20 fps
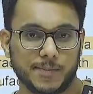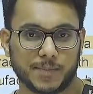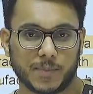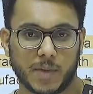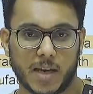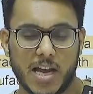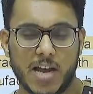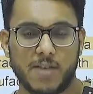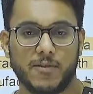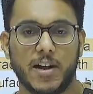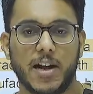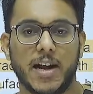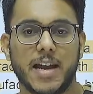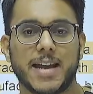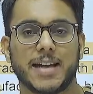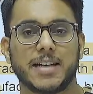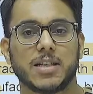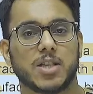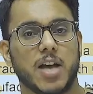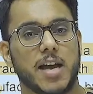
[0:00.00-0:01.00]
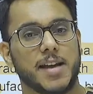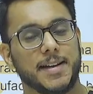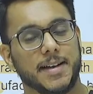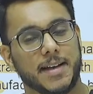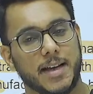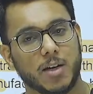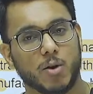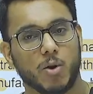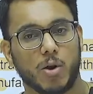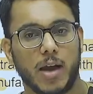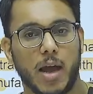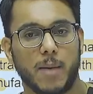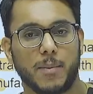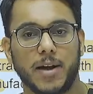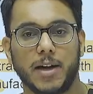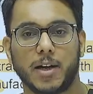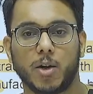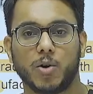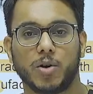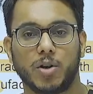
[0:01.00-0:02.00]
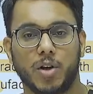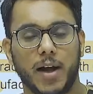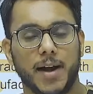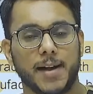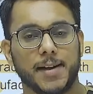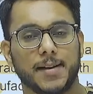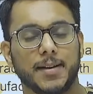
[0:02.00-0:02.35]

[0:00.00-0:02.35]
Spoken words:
if India and China can collaborate on trade,